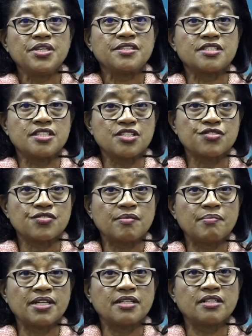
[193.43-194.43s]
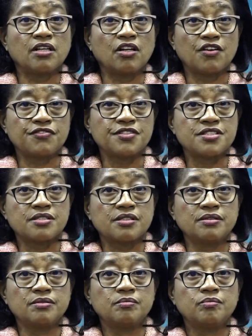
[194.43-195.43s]
The district medical officer
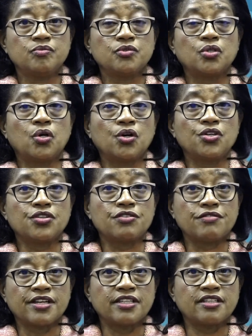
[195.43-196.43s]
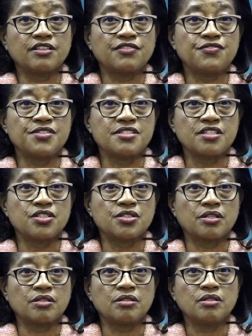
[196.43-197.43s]
or your regular
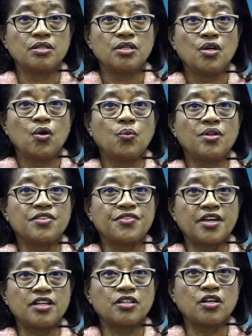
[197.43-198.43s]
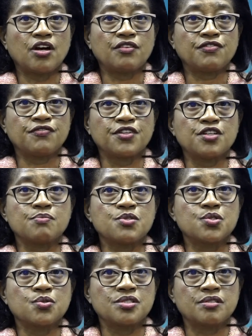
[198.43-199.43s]
physician will then confirm
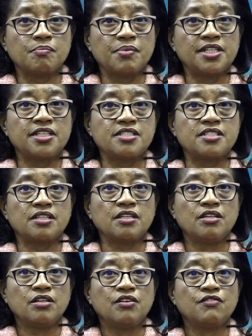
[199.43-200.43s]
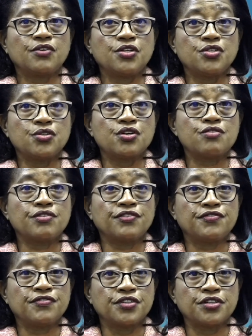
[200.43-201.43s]
suitability for your
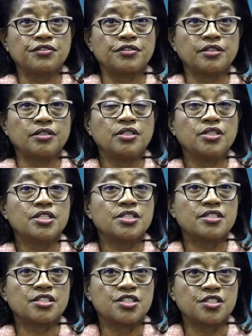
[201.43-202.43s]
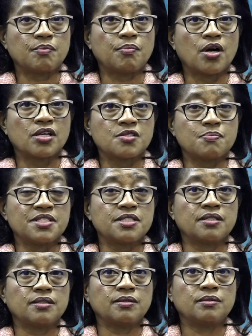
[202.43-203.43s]
referral to the ship
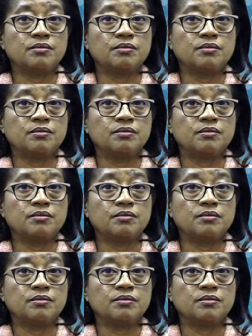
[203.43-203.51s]
hospital.